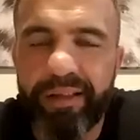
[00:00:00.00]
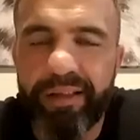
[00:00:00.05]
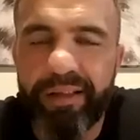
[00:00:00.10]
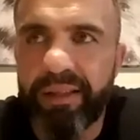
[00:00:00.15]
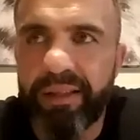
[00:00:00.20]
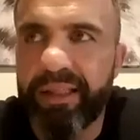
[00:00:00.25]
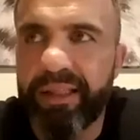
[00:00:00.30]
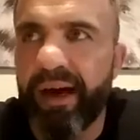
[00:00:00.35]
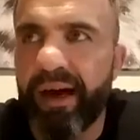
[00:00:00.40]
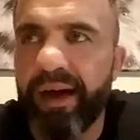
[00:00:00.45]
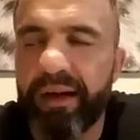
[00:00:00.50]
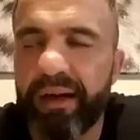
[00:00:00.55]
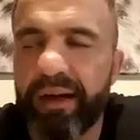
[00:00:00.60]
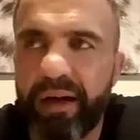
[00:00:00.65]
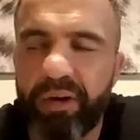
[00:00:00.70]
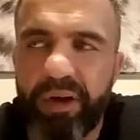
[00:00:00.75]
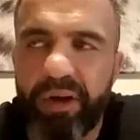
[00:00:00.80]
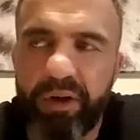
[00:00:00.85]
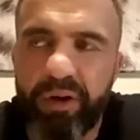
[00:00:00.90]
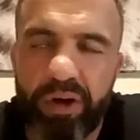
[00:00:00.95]
Yeah, I
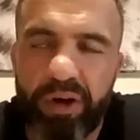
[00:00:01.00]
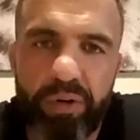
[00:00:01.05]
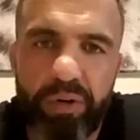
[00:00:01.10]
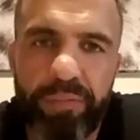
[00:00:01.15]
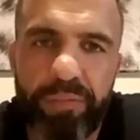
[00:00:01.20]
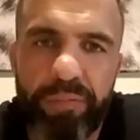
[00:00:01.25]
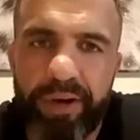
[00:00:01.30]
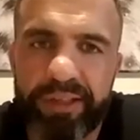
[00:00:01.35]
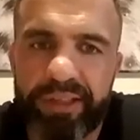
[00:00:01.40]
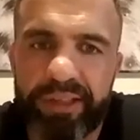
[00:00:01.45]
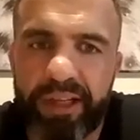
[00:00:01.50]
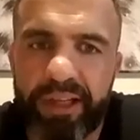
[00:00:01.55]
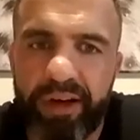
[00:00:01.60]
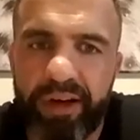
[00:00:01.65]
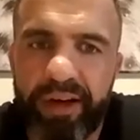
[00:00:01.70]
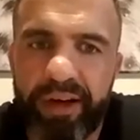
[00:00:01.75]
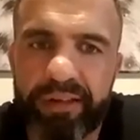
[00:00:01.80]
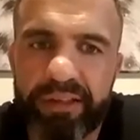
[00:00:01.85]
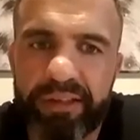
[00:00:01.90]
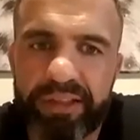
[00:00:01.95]
got a call Thursday
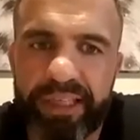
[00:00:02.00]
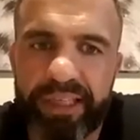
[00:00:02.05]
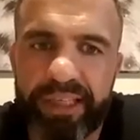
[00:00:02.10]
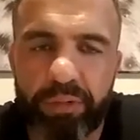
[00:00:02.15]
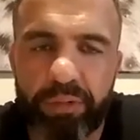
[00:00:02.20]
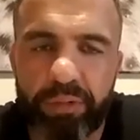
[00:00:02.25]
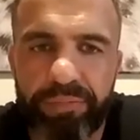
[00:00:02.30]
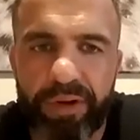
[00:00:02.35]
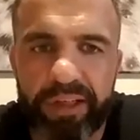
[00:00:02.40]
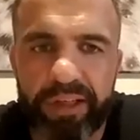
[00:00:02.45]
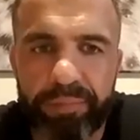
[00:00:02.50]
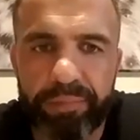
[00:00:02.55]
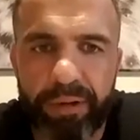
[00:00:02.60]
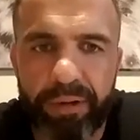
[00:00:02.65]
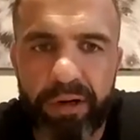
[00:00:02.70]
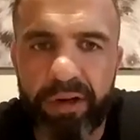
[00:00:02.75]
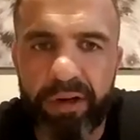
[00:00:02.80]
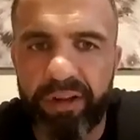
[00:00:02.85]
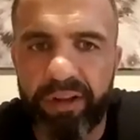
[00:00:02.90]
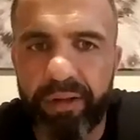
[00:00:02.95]
night saying you want to fight
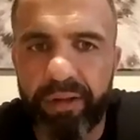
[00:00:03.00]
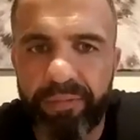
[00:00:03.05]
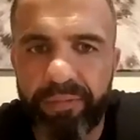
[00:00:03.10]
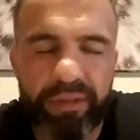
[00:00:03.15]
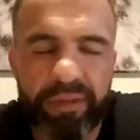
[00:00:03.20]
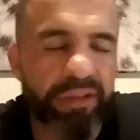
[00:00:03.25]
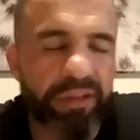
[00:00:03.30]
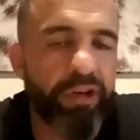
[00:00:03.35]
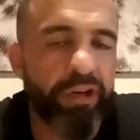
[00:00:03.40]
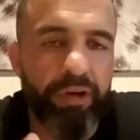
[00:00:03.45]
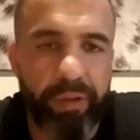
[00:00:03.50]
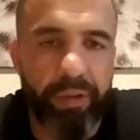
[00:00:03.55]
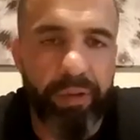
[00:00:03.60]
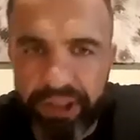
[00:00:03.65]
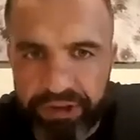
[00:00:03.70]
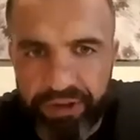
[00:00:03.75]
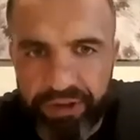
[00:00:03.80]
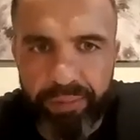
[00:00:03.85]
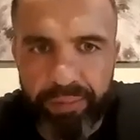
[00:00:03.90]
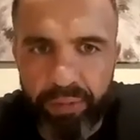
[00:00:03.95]
Poland,
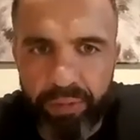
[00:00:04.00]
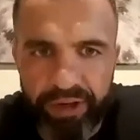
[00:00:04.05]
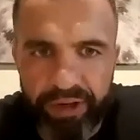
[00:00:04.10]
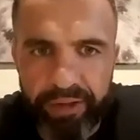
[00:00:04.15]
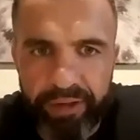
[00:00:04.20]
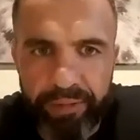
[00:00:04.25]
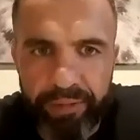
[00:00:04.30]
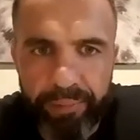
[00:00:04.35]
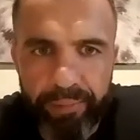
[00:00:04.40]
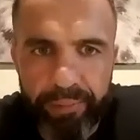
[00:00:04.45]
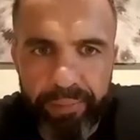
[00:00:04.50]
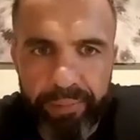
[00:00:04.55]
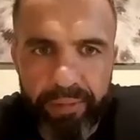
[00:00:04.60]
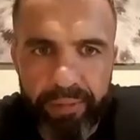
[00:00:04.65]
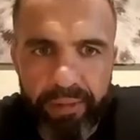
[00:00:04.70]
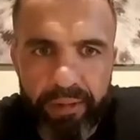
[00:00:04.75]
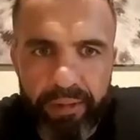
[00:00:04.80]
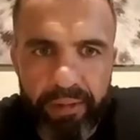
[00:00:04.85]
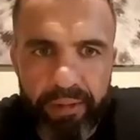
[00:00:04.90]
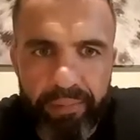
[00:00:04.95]
Croatia in the morning.
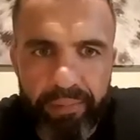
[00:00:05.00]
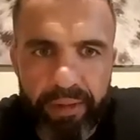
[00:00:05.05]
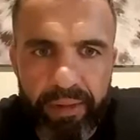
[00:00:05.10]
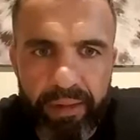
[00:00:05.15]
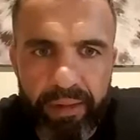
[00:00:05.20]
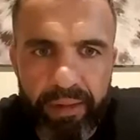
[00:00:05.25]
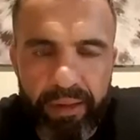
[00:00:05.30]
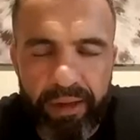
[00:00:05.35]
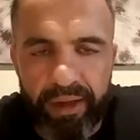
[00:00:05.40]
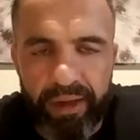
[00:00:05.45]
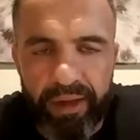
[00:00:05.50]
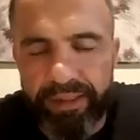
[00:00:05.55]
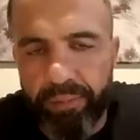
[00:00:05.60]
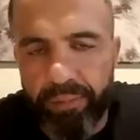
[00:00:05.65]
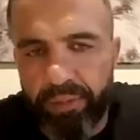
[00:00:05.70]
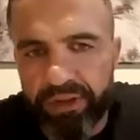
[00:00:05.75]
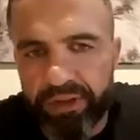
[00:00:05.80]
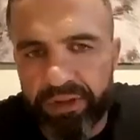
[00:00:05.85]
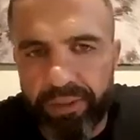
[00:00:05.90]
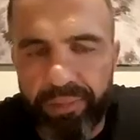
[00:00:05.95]
I said,
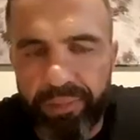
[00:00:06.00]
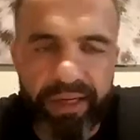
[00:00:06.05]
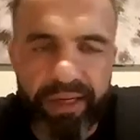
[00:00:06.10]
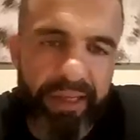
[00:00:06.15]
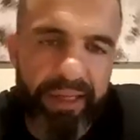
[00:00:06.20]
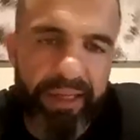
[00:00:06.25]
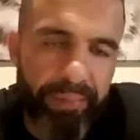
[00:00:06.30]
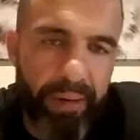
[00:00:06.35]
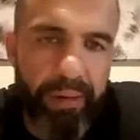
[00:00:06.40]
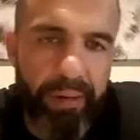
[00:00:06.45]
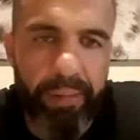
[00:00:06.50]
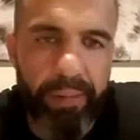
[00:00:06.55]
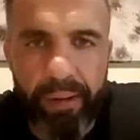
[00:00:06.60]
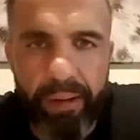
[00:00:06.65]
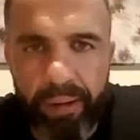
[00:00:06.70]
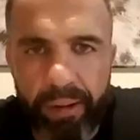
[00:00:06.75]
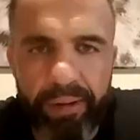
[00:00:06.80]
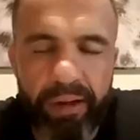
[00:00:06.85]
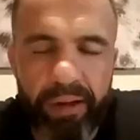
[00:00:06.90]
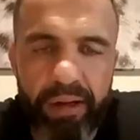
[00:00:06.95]
"What's the money?" Blah
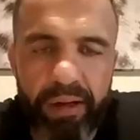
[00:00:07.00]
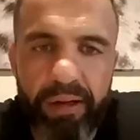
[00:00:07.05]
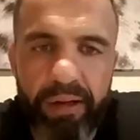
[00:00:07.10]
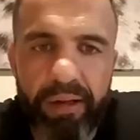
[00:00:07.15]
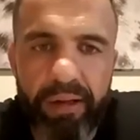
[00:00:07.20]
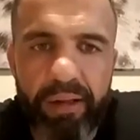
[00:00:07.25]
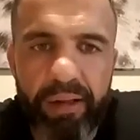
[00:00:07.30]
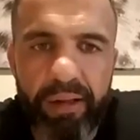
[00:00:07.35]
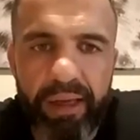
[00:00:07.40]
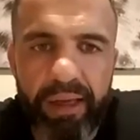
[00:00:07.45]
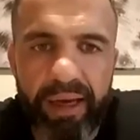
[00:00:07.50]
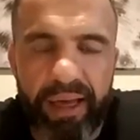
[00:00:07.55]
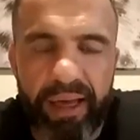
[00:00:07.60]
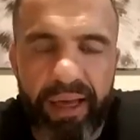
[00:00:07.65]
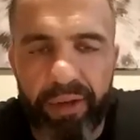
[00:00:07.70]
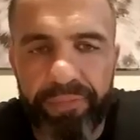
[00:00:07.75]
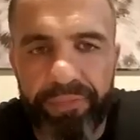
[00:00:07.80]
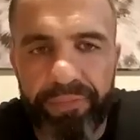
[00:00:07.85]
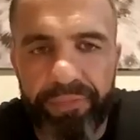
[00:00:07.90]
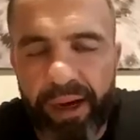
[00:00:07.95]
blah blah blah. And
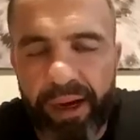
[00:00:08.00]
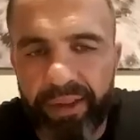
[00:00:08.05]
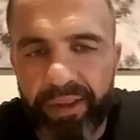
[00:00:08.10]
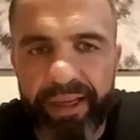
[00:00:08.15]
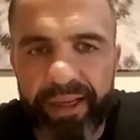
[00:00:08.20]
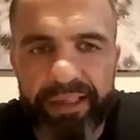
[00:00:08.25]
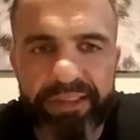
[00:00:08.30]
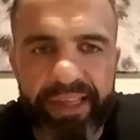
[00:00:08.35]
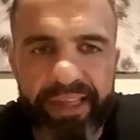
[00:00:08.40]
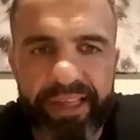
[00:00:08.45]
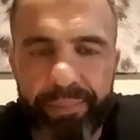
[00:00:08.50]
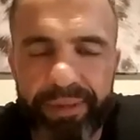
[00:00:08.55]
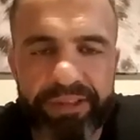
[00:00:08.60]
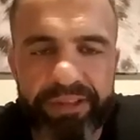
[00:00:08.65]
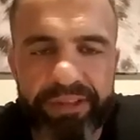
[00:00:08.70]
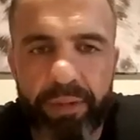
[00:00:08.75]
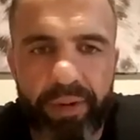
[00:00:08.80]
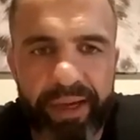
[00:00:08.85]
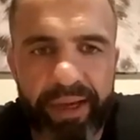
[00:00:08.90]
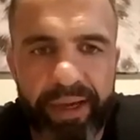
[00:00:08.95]
I flew out the next day, missed
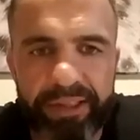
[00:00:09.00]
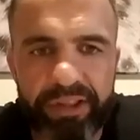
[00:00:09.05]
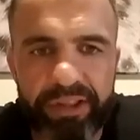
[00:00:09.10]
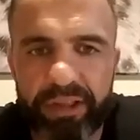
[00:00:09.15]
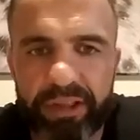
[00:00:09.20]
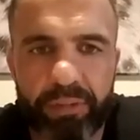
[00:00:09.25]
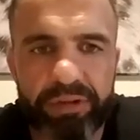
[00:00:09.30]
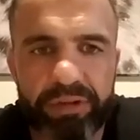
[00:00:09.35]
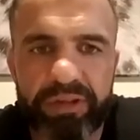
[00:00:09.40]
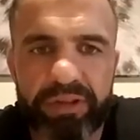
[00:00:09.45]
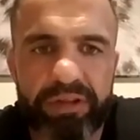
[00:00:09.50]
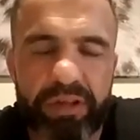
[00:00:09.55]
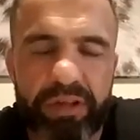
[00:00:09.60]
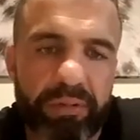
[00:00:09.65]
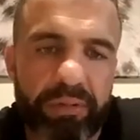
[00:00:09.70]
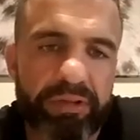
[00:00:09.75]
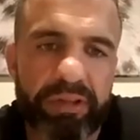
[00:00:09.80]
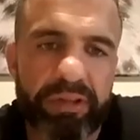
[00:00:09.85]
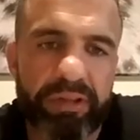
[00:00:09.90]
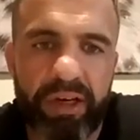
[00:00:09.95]
the weigh-ins because I
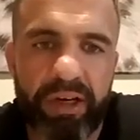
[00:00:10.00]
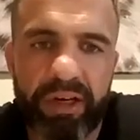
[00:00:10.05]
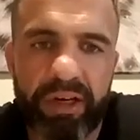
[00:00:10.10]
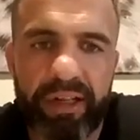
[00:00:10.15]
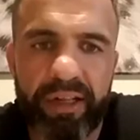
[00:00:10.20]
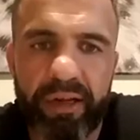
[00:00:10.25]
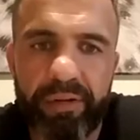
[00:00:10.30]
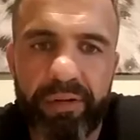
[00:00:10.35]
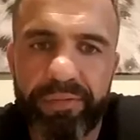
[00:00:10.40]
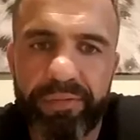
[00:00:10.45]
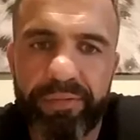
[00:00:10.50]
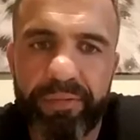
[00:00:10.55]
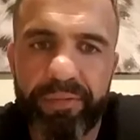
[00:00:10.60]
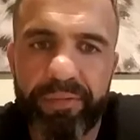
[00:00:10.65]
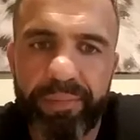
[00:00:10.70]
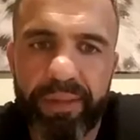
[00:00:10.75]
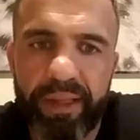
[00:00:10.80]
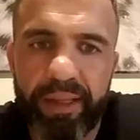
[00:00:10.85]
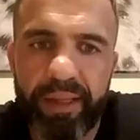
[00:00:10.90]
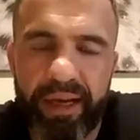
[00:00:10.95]
wasn't early enough,
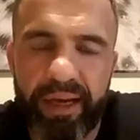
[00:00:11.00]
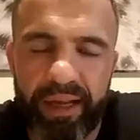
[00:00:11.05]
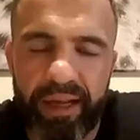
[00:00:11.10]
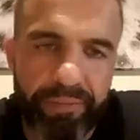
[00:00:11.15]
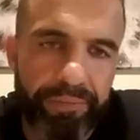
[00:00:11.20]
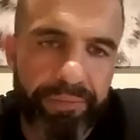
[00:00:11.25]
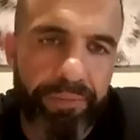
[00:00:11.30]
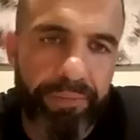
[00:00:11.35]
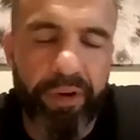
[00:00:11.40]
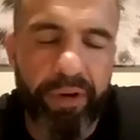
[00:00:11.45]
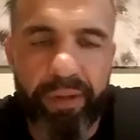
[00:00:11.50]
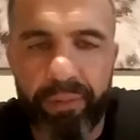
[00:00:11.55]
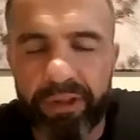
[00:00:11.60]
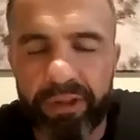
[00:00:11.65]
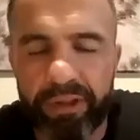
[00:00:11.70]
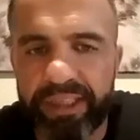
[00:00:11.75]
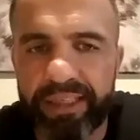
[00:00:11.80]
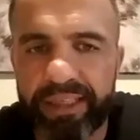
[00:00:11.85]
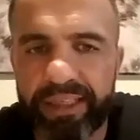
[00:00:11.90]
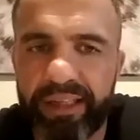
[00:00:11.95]
and then fought him on
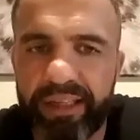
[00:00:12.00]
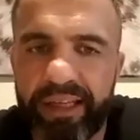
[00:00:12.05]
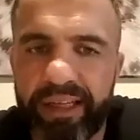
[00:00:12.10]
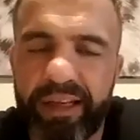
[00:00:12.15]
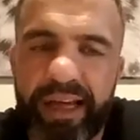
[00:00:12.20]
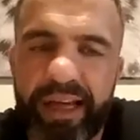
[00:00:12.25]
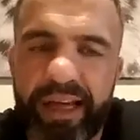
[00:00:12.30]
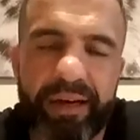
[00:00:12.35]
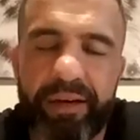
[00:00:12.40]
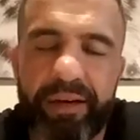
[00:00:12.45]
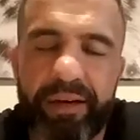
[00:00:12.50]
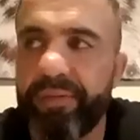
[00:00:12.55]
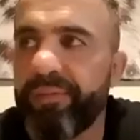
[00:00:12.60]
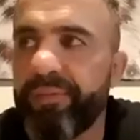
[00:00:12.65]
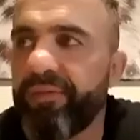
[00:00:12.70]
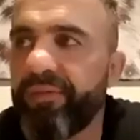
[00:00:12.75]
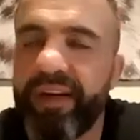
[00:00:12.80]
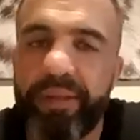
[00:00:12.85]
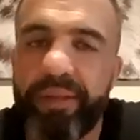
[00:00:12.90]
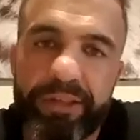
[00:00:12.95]
Saturday, and I hadn't even
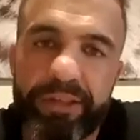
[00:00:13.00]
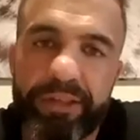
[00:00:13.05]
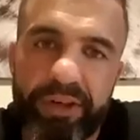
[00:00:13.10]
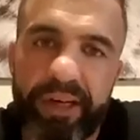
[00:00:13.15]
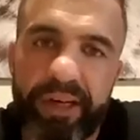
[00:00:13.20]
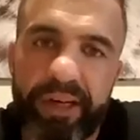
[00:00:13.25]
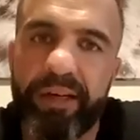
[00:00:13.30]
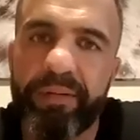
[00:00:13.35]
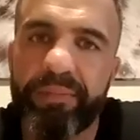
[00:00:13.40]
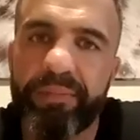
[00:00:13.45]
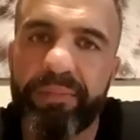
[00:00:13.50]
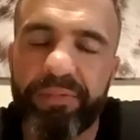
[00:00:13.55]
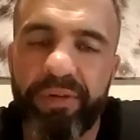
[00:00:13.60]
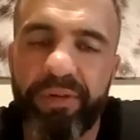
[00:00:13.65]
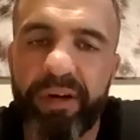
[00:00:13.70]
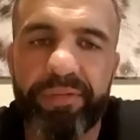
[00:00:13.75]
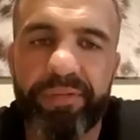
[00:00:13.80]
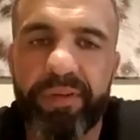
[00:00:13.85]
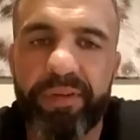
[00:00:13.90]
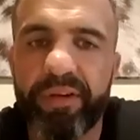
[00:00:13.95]
really been training for
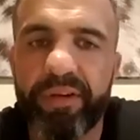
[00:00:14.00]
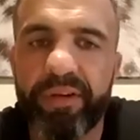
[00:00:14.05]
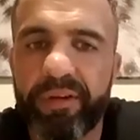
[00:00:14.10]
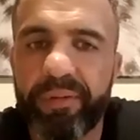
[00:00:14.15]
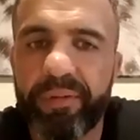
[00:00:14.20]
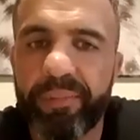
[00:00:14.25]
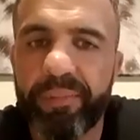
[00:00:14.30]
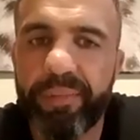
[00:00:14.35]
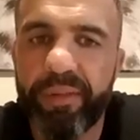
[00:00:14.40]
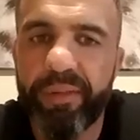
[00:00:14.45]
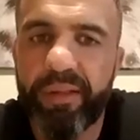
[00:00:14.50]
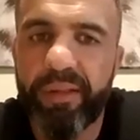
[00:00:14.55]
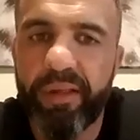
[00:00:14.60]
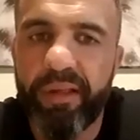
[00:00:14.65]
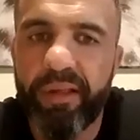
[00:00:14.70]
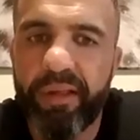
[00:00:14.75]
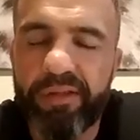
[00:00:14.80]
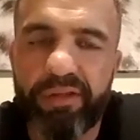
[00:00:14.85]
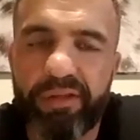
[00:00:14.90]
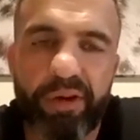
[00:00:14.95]
anything.
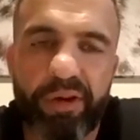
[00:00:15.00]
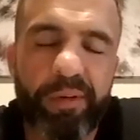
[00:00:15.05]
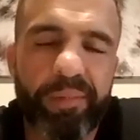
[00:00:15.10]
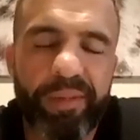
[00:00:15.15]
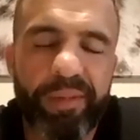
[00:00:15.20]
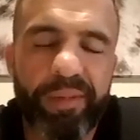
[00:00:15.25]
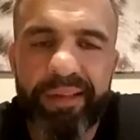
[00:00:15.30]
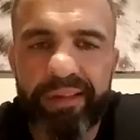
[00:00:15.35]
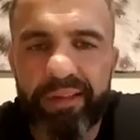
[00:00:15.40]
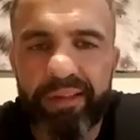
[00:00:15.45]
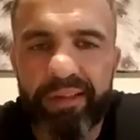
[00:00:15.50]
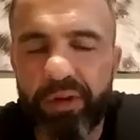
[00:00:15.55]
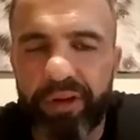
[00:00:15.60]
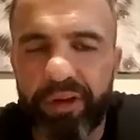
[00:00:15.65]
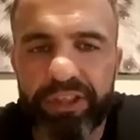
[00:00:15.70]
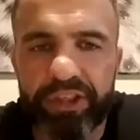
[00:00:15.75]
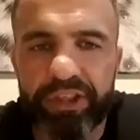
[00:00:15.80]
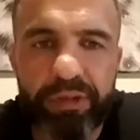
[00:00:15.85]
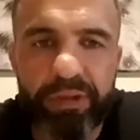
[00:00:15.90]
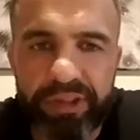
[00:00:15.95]
So no
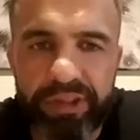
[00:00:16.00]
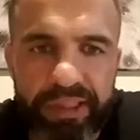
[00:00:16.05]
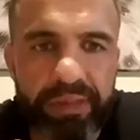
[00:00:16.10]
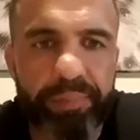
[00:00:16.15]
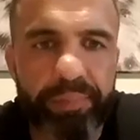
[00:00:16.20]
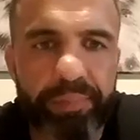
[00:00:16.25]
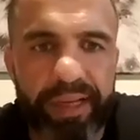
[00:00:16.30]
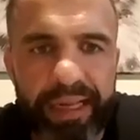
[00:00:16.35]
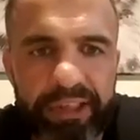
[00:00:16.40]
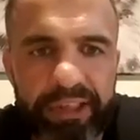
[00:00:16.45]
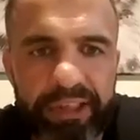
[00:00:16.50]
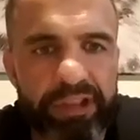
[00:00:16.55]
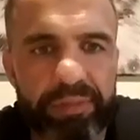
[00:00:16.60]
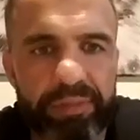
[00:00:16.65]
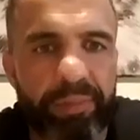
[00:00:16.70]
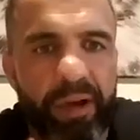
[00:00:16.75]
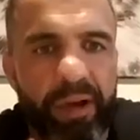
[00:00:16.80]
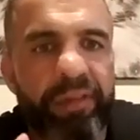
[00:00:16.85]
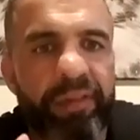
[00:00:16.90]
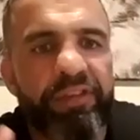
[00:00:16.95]
excuses, but that's just
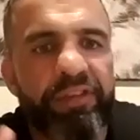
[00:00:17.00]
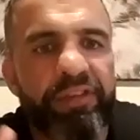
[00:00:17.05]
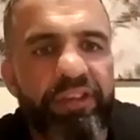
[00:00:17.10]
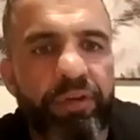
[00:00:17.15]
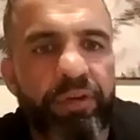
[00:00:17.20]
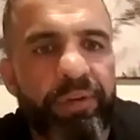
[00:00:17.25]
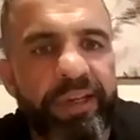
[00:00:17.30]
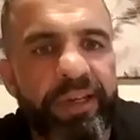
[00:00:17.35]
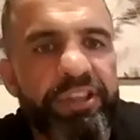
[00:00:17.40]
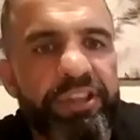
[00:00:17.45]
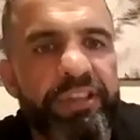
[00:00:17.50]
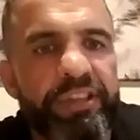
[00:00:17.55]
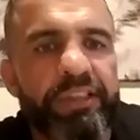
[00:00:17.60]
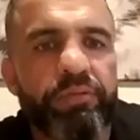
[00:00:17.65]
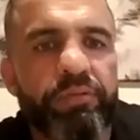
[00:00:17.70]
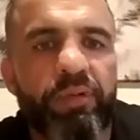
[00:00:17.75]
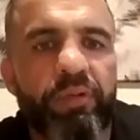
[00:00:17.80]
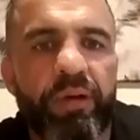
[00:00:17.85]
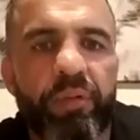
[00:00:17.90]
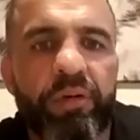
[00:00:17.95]
my own situation.
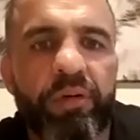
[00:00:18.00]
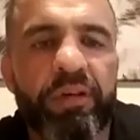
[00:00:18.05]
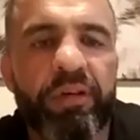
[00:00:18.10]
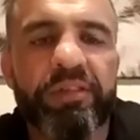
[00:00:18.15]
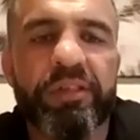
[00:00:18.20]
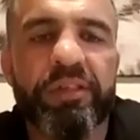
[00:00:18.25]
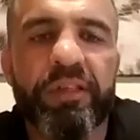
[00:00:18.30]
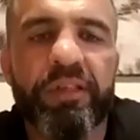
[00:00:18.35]
That's what it was.